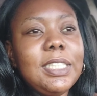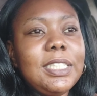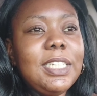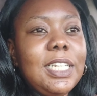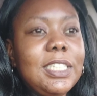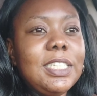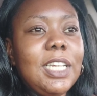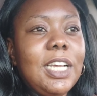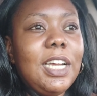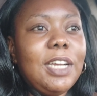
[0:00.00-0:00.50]
it's
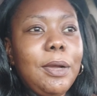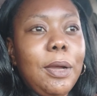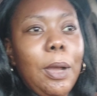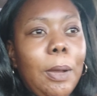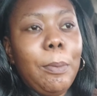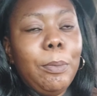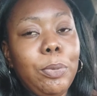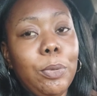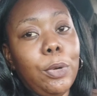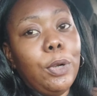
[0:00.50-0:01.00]
not a
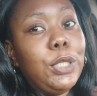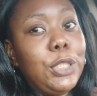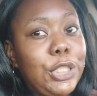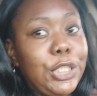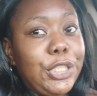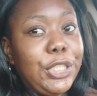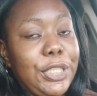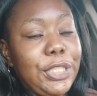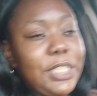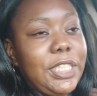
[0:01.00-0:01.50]

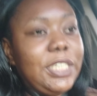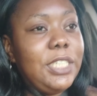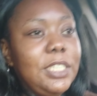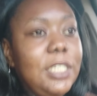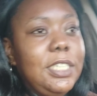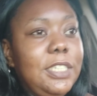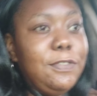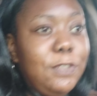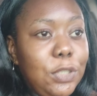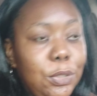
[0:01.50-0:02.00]
brunch
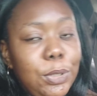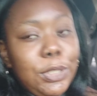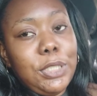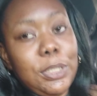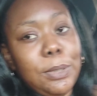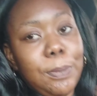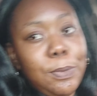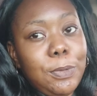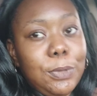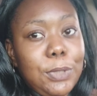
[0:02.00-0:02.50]
thing, even though
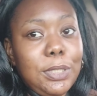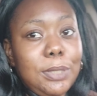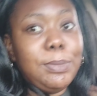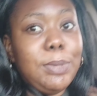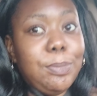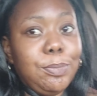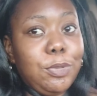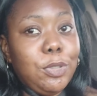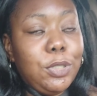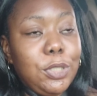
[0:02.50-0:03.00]
it's supposed to
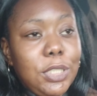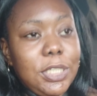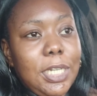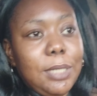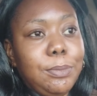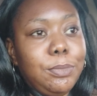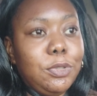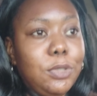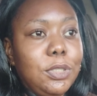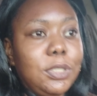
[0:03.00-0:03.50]
be brunch,
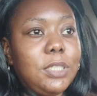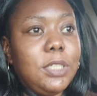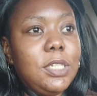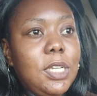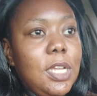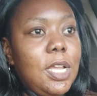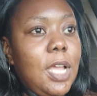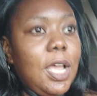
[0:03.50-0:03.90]
and brunch